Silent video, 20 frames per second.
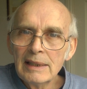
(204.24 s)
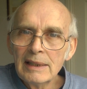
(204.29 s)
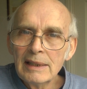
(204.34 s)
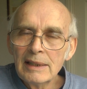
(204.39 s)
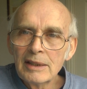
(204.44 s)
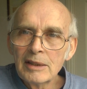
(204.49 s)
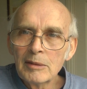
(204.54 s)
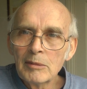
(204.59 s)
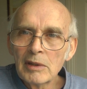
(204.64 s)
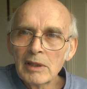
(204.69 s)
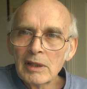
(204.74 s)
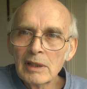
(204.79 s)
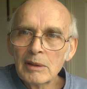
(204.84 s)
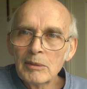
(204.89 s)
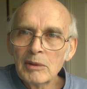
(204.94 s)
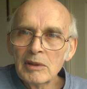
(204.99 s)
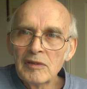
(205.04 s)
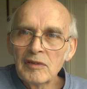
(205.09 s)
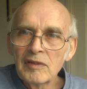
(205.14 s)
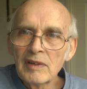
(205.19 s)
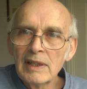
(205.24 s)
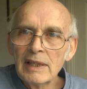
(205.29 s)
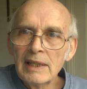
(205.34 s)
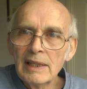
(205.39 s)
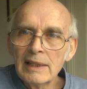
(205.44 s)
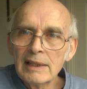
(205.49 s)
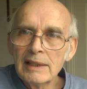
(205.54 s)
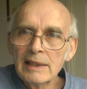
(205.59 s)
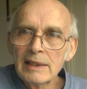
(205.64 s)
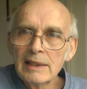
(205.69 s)
Similarly with
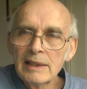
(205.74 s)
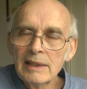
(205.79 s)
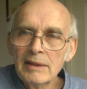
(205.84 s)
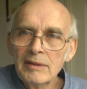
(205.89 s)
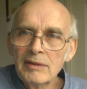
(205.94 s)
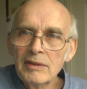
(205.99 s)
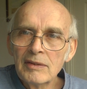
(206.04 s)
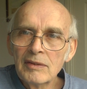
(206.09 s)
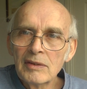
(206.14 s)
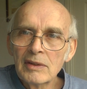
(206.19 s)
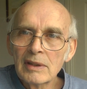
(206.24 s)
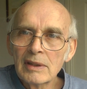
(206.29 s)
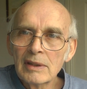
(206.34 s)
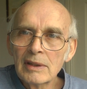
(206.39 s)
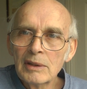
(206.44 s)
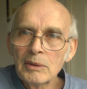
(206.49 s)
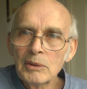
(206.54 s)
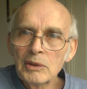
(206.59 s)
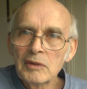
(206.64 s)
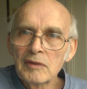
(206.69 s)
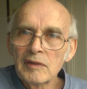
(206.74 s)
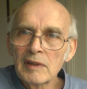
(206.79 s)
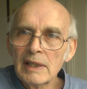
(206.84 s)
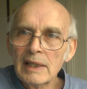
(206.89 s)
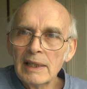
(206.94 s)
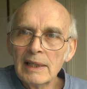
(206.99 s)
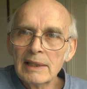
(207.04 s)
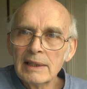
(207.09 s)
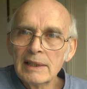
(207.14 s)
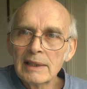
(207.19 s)
flies, if you've got loose
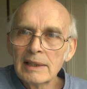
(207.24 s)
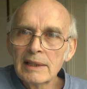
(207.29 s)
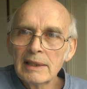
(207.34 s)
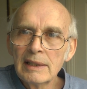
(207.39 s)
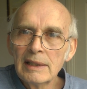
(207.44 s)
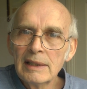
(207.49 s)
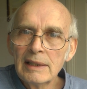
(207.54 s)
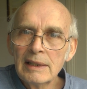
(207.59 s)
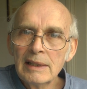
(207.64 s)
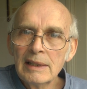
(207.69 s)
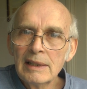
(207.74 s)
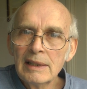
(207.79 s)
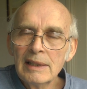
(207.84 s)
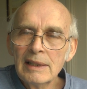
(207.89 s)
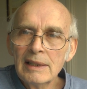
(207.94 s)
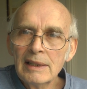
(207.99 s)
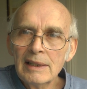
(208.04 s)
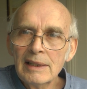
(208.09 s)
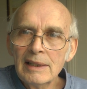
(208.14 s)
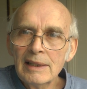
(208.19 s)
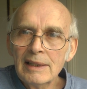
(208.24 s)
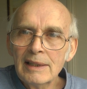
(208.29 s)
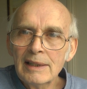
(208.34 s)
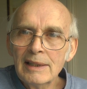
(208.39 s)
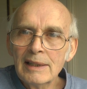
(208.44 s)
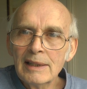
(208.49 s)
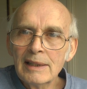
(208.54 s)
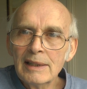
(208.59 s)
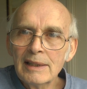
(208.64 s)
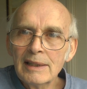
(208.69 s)
flies,
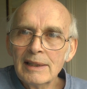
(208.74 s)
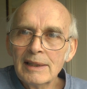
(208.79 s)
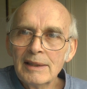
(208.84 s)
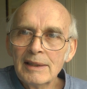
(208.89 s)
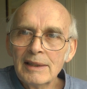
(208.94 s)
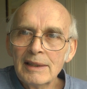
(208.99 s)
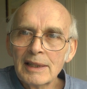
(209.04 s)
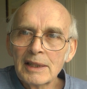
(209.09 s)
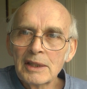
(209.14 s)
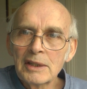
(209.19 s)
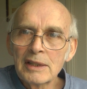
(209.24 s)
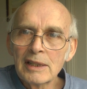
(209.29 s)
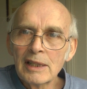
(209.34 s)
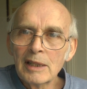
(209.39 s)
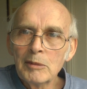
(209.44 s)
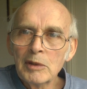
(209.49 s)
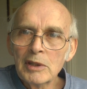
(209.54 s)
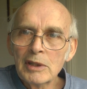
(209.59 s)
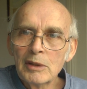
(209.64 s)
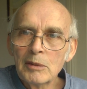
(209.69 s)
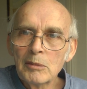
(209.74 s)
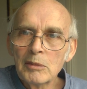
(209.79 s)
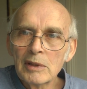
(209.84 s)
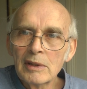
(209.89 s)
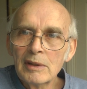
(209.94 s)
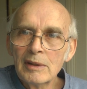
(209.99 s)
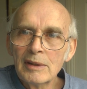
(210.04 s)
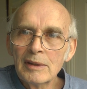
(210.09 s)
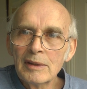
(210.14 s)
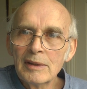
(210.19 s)
the next time you come to
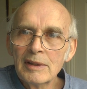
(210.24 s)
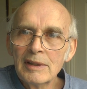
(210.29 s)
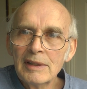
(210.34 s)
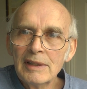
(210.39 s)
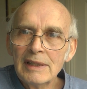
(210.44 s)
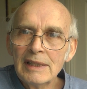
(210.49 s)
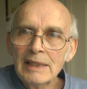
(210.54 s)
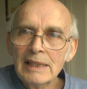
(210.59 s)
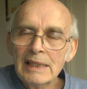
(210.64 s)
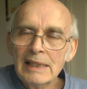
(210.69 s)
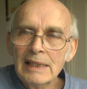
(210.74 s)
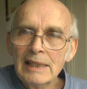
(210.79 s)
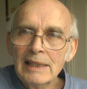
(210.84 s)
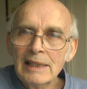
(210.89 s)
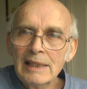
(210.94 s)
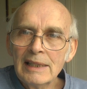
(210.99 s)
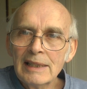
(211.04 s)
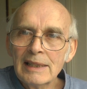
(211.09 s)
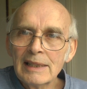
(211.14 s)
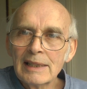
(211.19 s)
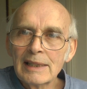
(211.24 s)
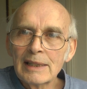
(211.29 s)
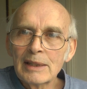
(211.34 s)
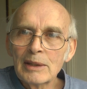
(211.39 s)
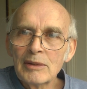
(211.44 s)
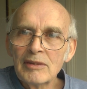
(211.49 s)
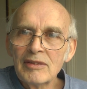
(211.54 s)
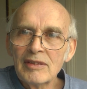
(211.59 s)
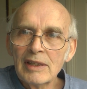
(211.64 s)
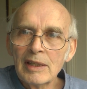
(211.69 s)
go, the
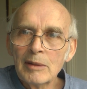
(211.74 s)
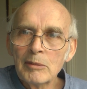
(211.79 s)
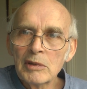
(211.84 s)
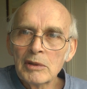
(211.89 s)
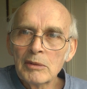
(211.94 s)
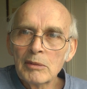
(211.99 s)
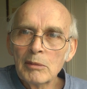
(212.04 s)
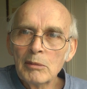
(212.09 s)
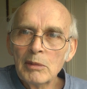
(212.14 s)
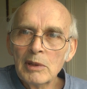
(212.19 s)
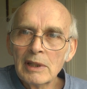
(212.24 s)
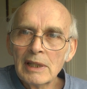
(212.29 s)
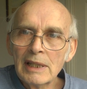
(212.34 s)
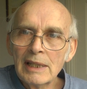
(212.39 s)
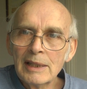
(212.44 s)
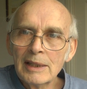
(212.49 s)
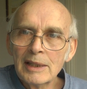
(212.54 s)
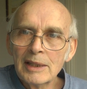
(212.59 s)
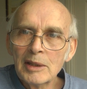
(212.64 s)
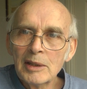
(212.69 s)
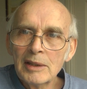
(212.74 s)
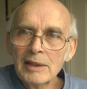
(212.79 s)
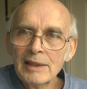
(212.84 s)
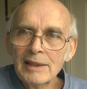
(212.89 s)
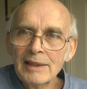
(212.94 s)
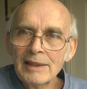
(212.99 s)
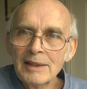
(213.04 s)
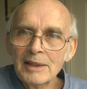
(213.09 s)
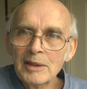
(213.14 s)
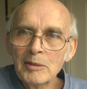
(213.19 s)
harrow fibres will be lying in
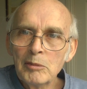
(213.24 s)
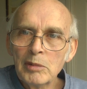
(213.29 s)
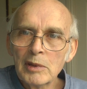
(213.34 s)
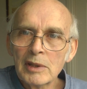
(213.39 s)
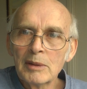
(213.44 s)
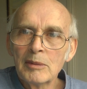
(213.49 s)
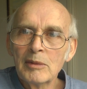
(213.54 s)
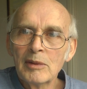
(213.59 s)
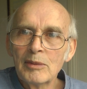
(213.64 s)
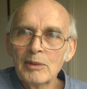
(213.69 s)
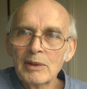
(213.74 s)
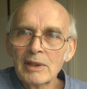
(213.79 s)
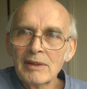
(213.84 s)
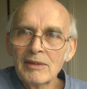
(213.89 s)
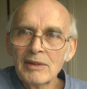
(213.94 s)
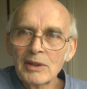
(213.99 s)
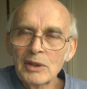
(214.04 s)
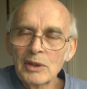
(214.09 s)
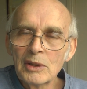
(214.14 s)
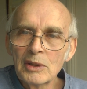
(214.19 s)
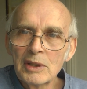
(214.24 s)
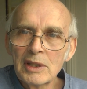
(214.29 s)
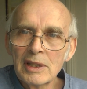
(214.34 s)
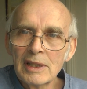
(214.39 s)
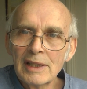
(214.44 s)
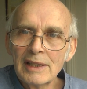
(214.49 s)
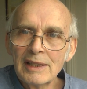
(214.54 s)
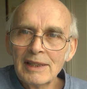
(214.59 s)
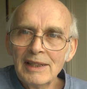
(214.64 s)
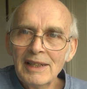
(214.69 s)
the bottom of whatever
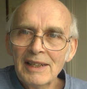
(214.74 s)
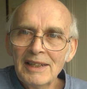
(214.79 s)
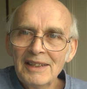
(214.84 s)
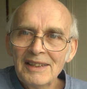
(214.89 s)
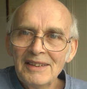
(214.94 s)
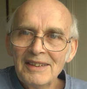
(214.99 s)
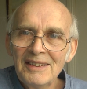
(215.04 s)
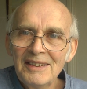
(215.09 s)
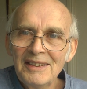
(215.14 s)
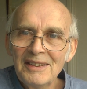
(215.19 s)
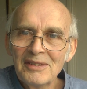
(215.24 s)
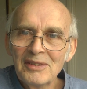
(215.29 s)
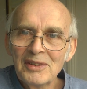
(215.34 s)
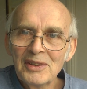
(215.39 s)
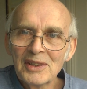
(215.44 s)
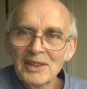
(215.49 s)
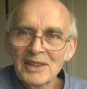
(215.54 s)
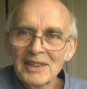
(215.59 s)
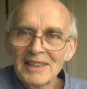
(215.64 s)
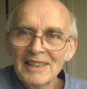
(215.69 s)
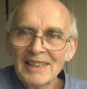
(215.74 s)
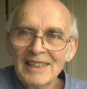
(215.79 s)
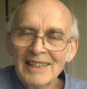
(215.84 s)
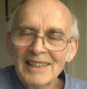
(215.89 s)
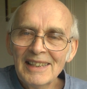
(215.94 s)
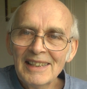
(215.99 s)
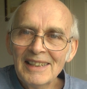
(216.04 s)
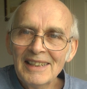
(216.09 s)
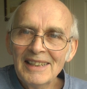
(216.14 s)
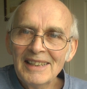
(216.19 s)
container you've got,
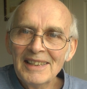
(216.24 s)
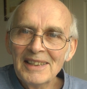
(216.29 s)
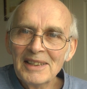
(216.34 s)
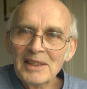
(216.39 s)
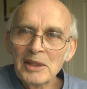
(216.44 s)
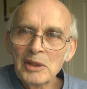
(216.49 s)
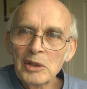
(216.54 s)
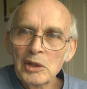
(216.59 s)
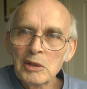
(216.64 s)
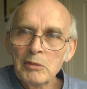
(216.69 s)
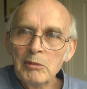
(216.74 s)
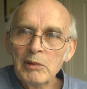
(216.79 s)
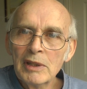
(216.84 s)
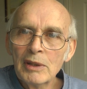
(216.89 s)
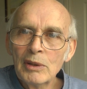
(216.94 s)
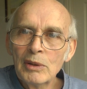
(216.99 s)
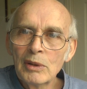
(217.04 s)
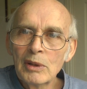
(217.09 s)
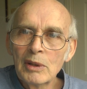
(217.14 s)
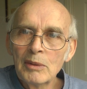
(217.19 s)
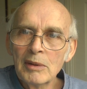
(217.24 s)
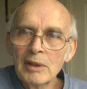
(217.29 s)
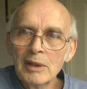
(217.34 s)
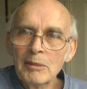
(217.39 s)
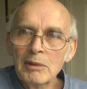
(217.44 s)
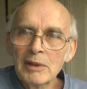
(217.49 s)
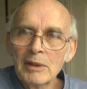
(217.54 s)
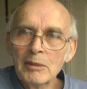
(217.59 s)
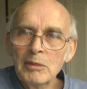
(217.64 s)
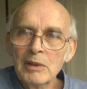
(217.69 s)
and there'll just be a hook with a
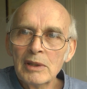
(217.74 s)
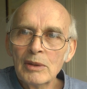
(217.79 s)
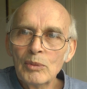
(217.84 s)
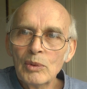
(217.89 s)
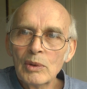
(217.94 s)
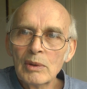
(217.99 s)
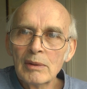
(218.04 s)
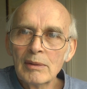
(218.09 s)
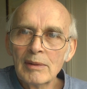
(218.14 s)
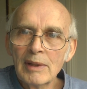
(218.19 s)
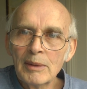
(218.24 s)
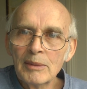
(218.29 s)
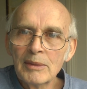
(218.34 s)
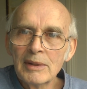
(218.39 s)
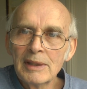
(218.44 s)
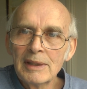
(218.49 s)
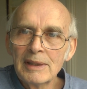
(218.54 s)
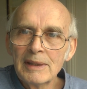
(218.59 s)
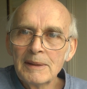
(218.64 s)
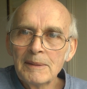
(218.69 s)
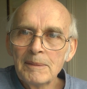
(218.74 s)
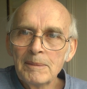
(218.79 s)
bit of wool around it.